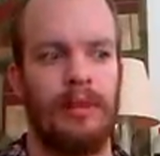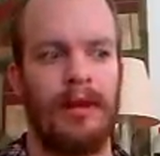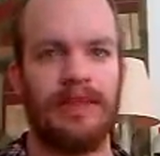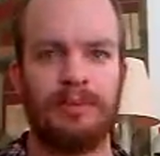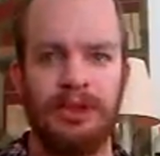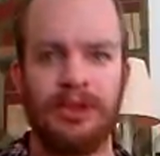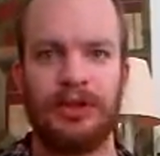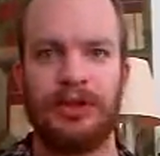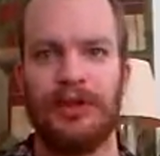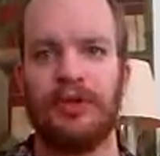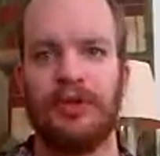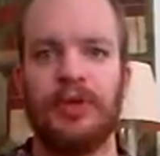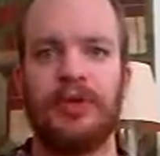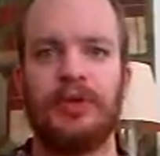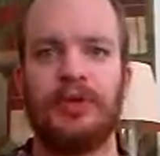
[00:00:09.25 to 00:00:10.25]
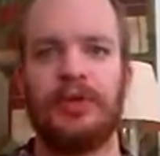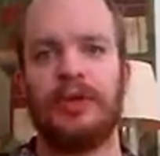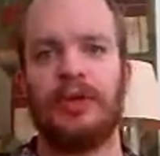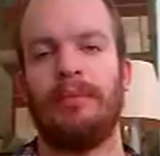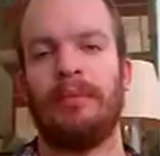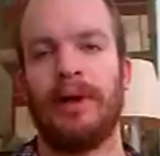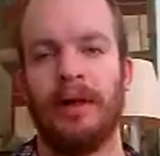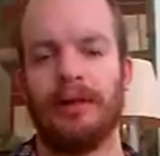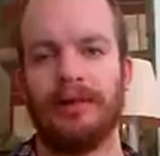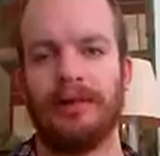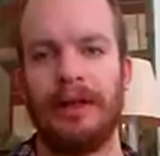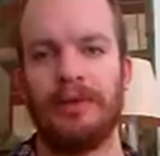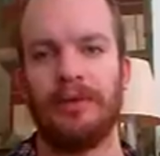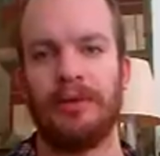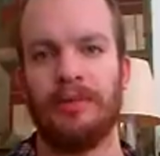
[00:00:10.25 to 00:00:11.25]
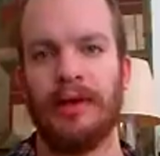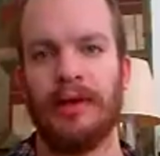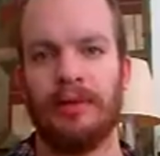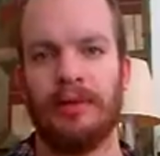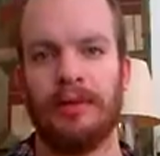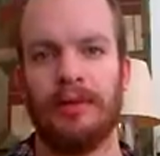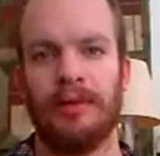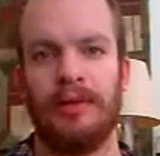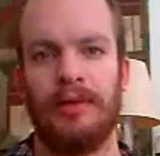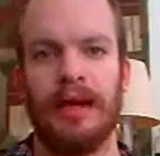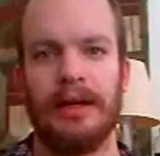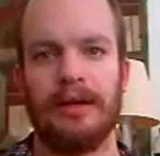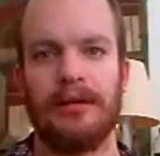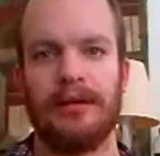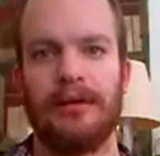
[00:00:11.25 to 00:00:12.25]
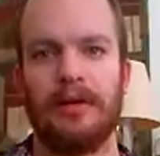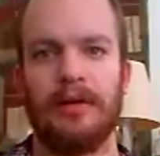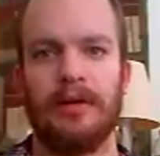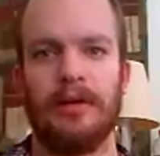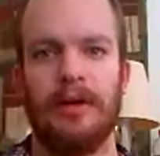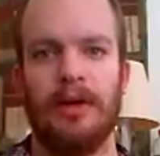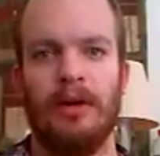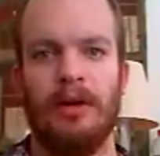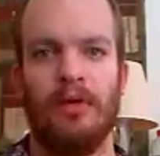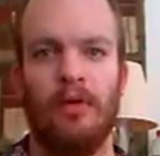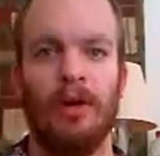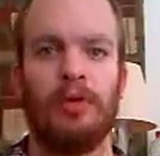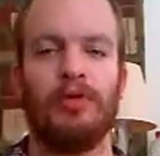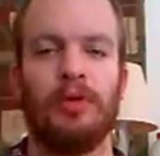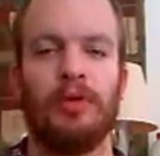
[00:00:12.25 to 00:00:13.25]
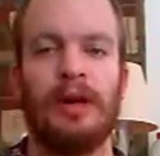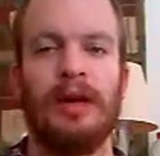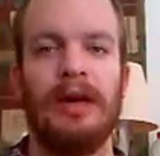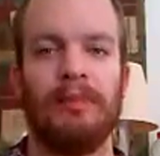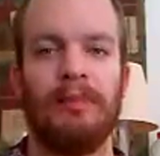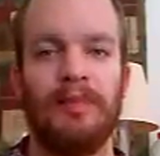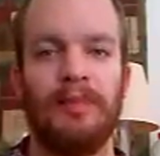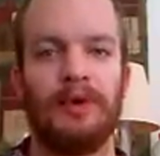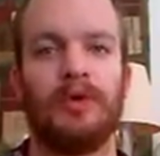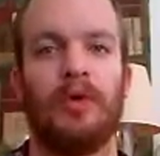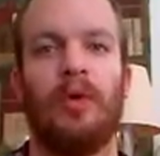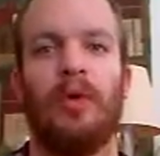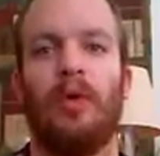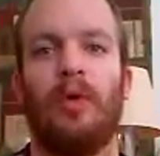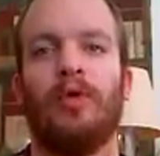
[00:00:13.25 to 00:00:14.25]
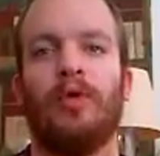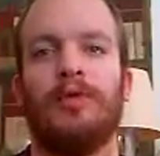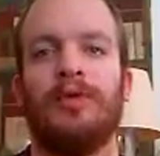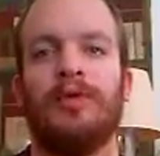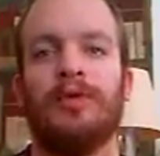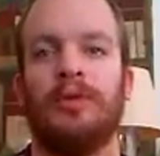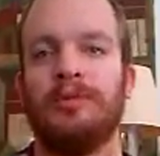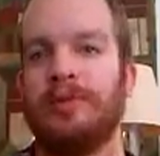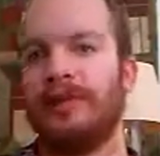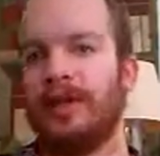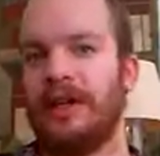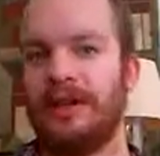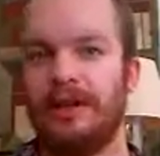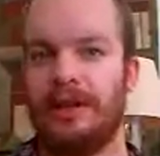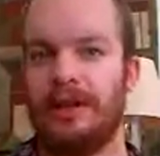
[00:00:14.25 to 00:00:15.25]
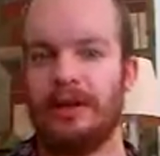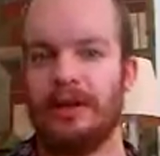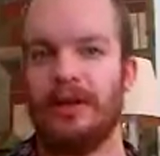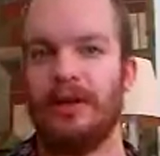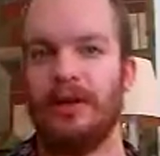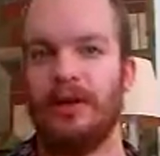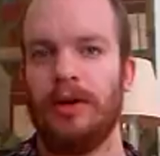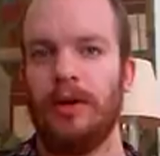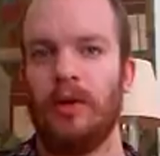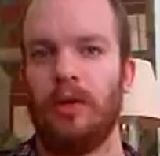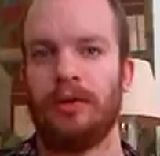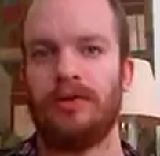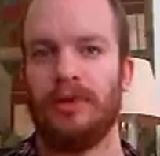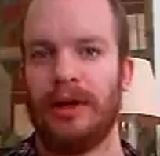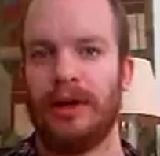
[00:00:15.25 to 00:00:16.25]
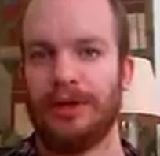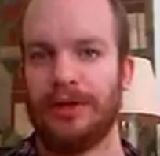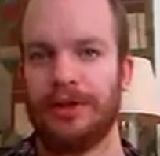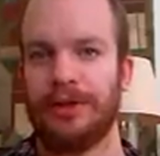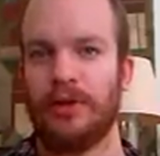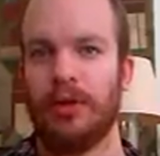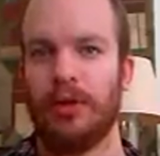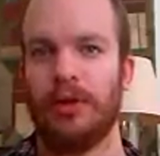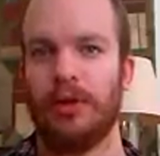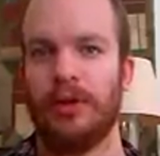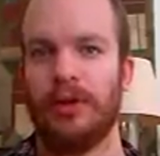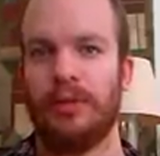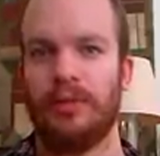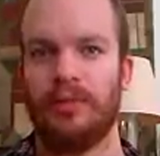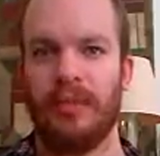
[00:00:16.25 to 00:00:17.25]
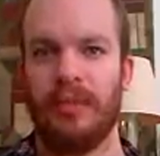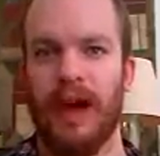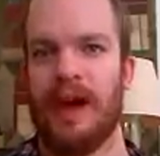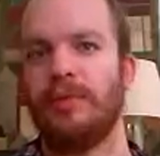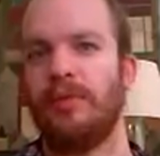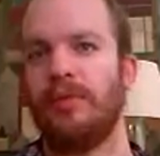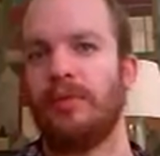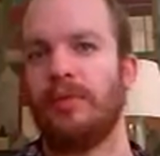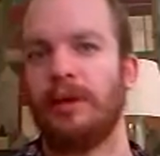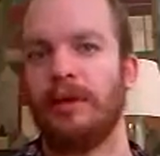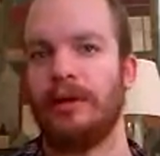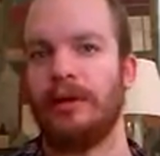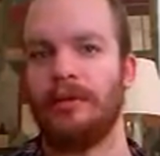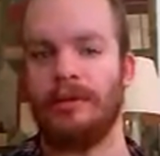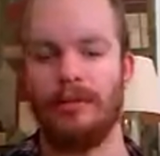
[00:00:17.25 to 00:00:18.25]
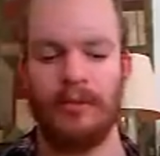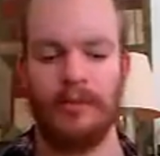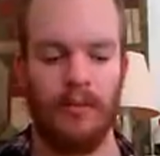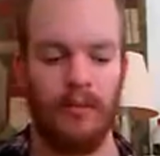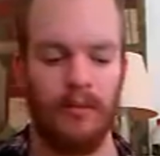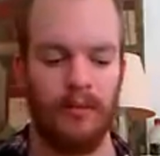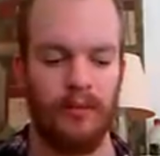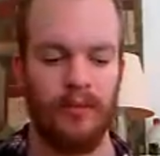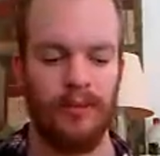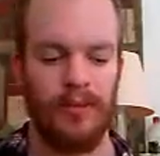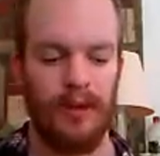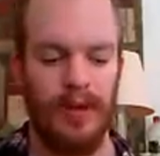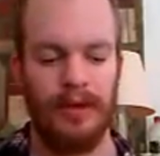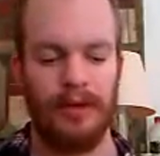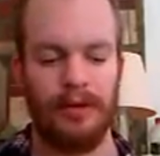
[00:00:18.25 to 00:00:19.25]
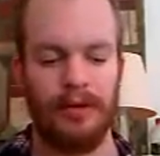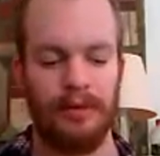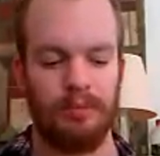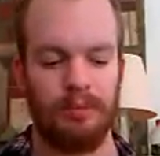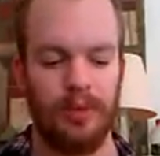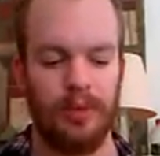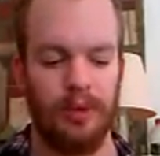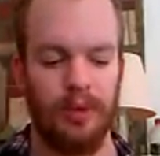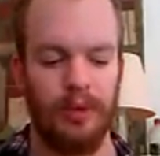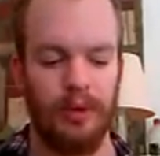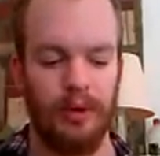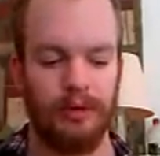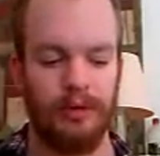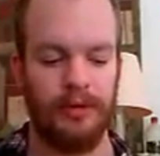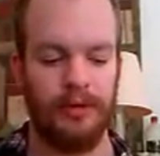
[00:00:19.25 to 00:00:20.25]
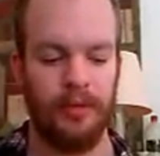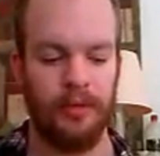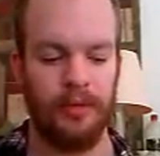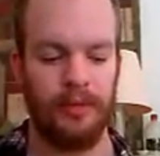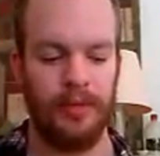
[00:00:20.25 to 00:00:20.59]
especially when using a blunt instrument like one of your limbs or some stick or truncheon or anything really, and you want to